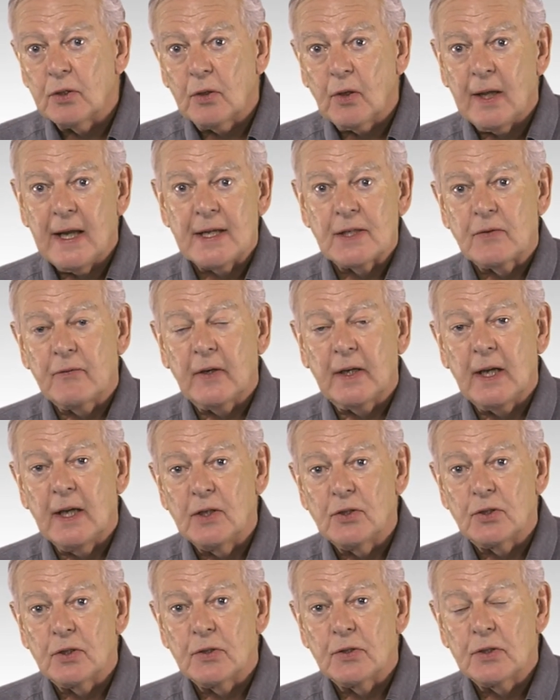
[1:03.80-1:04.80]

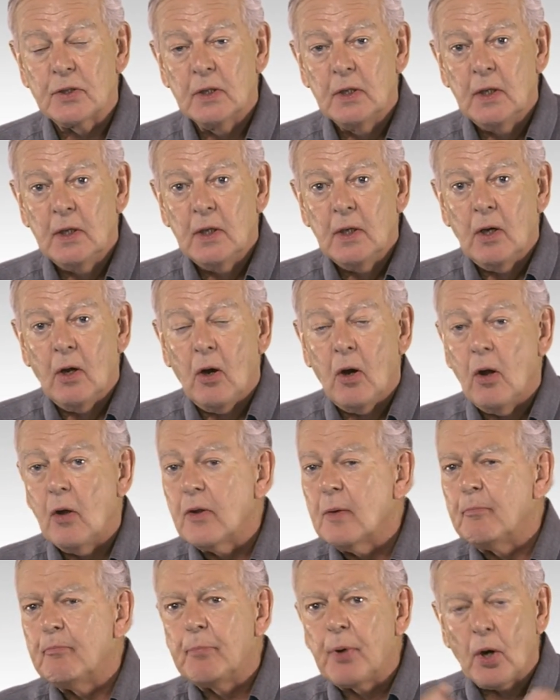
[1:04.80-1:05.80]
classifications. All
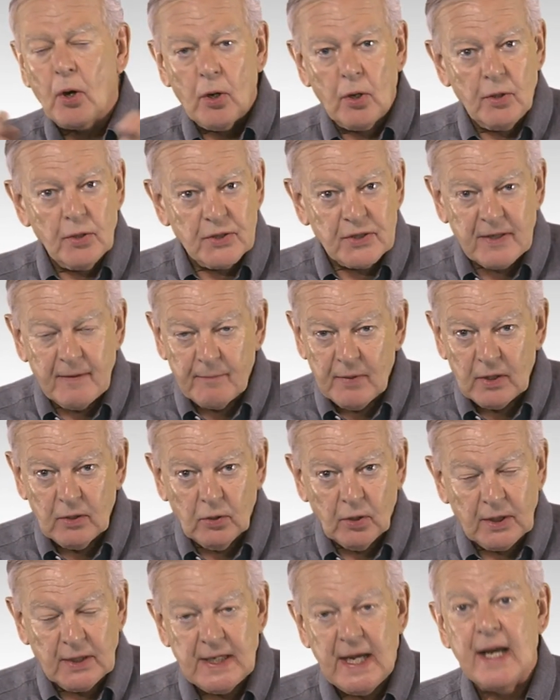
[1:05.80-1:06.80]
the birds have been
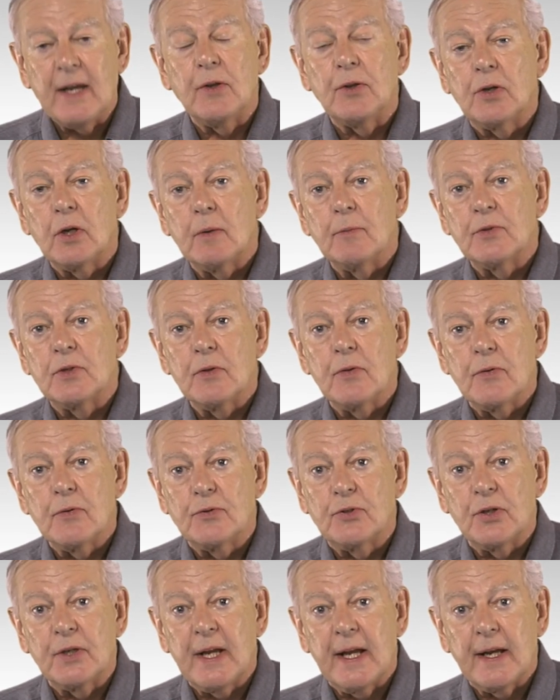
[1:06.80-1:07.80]
looked at in terms of the
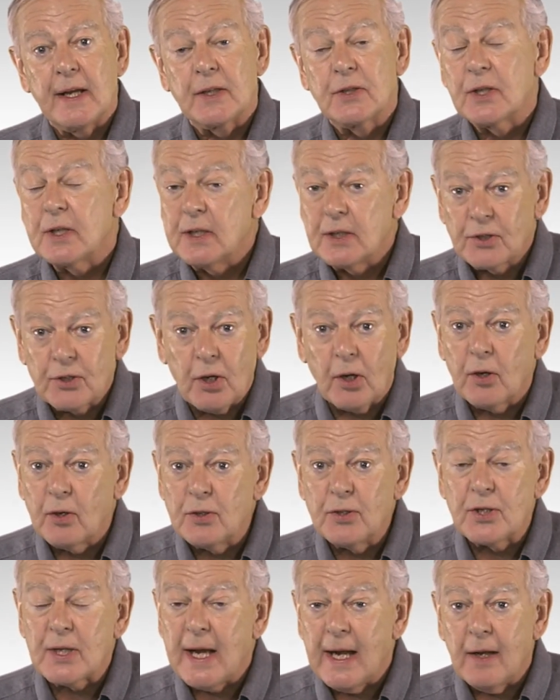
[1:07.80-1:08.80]
genetics, and it
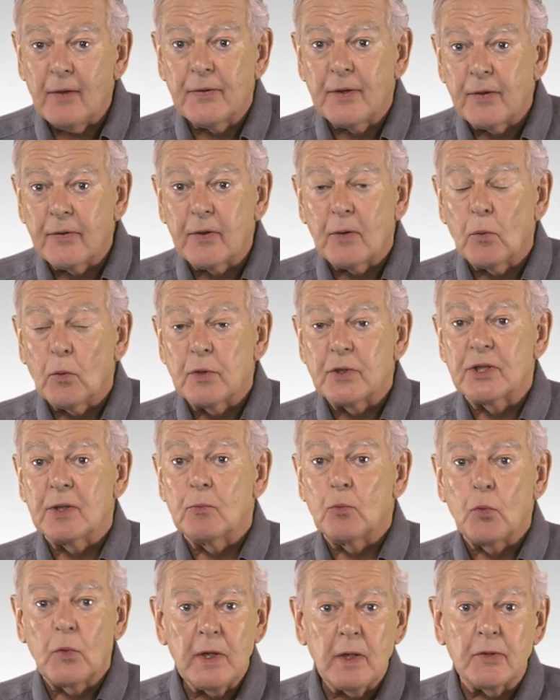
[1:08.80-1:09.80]
turns out that there were
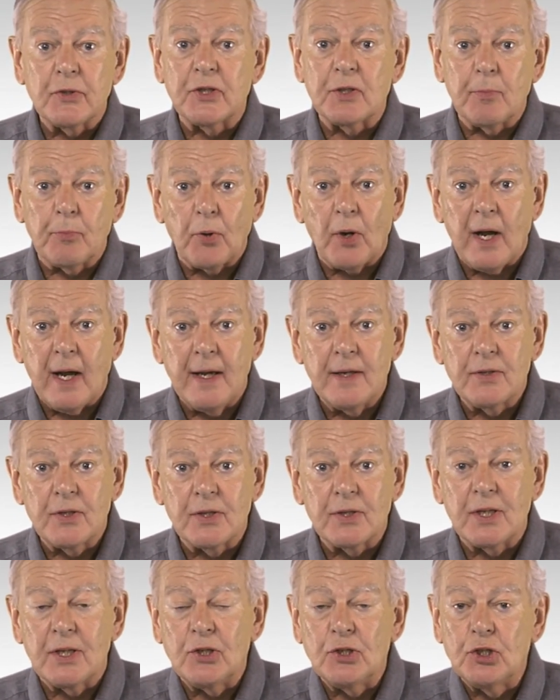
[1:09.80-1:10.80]
some real
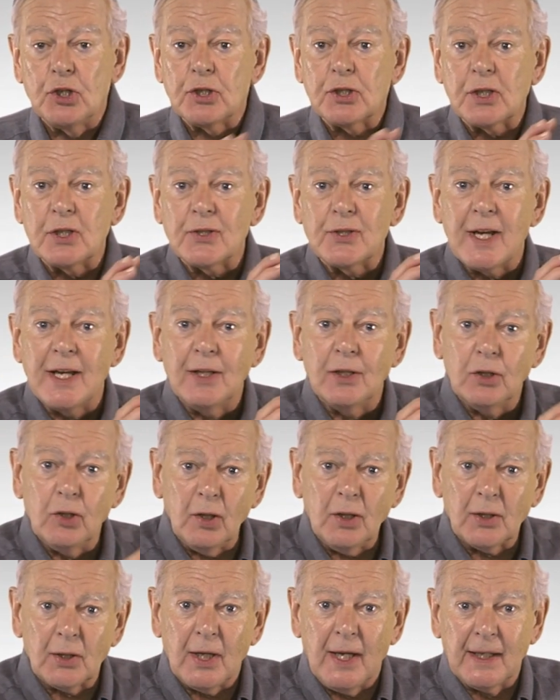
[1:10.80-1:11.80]
surprises, and just because they
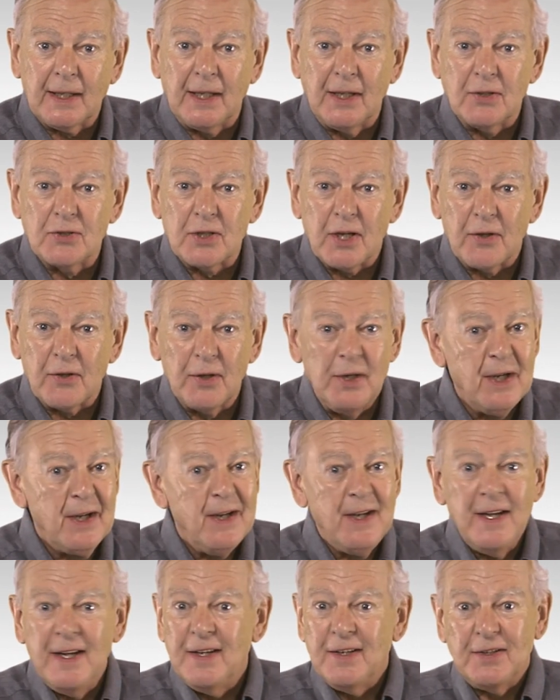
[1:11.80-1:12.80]
look like each other
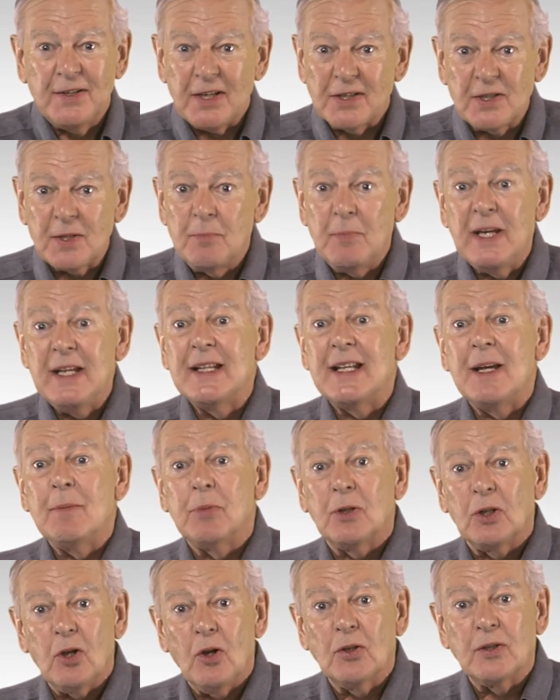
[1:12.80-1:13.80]
doesn't mean they
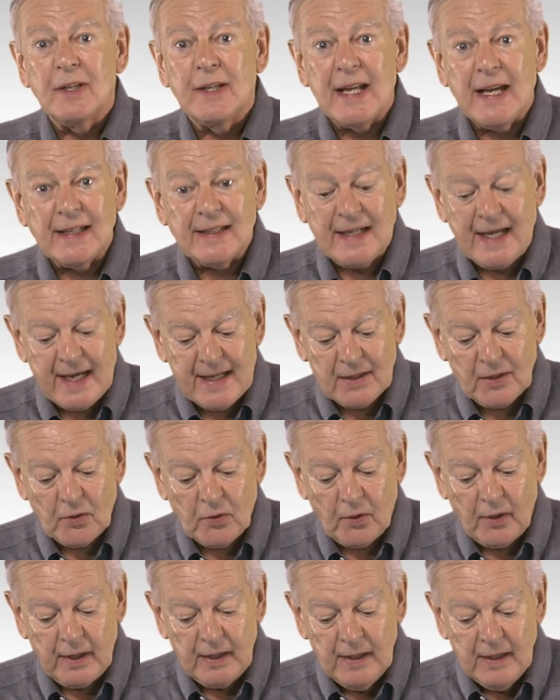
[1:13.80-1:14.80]
belong in that
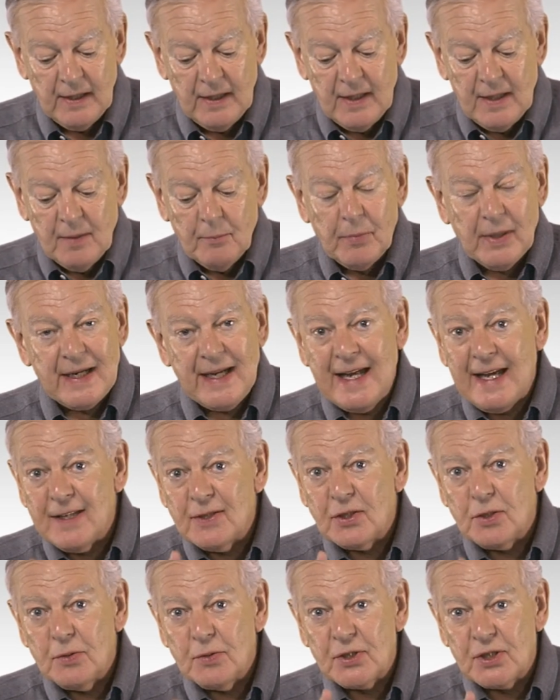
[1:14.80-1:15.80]
category. But
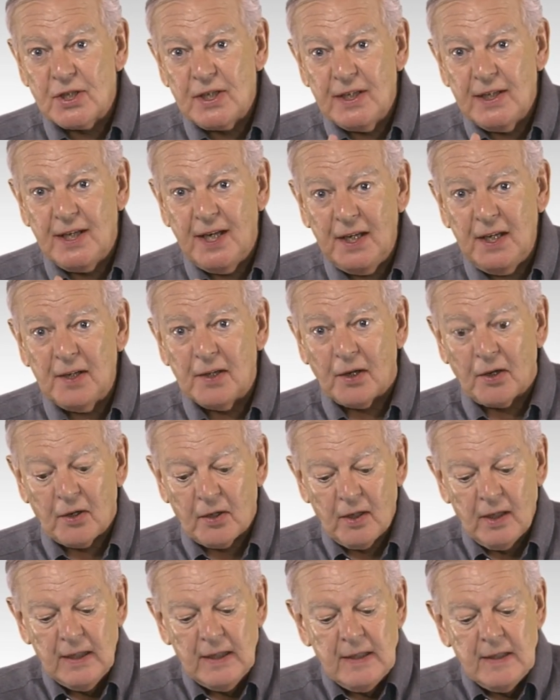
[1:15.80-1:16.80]
as you see
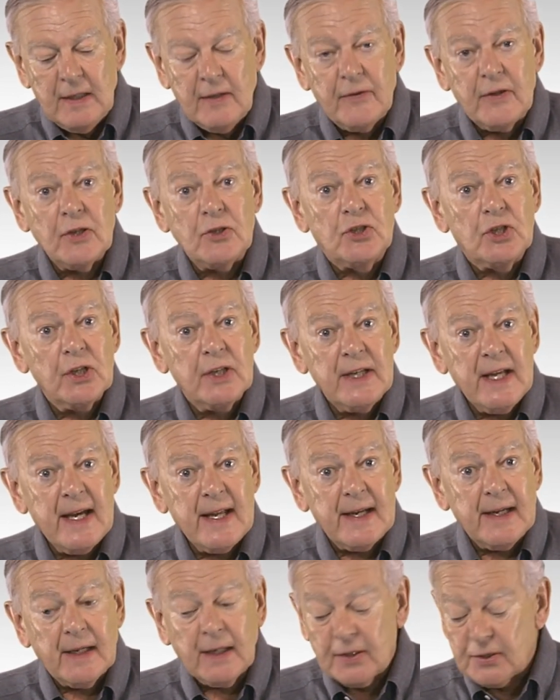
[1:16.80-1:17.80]
here, the
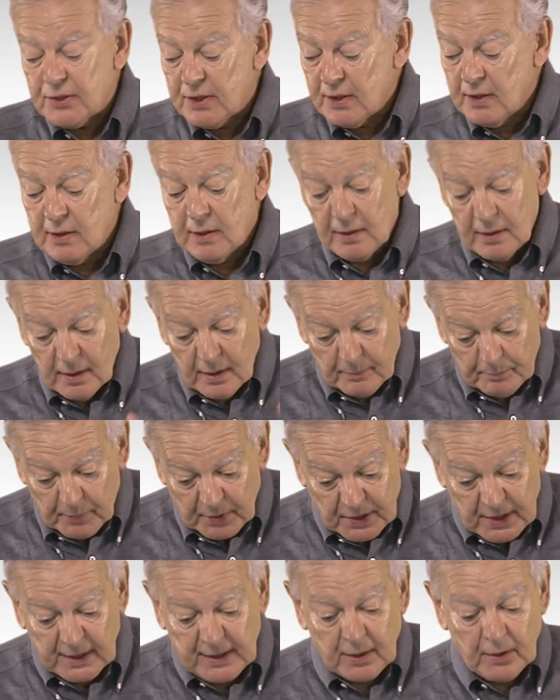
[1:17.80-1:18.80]
genetics,
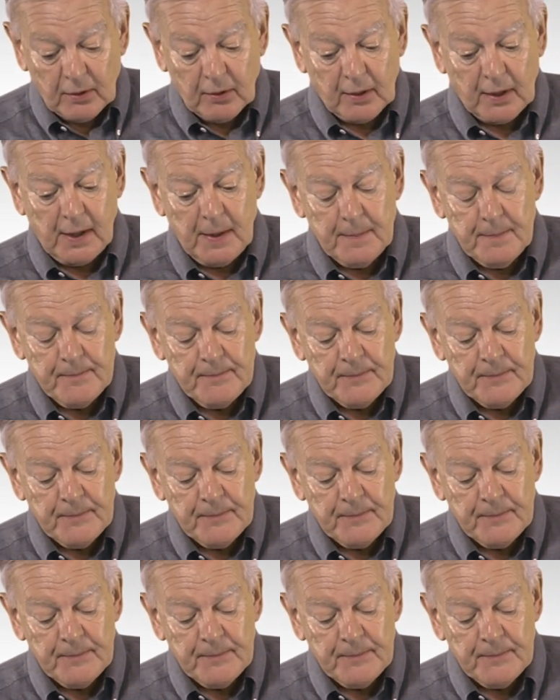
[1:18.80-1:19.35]
particularly,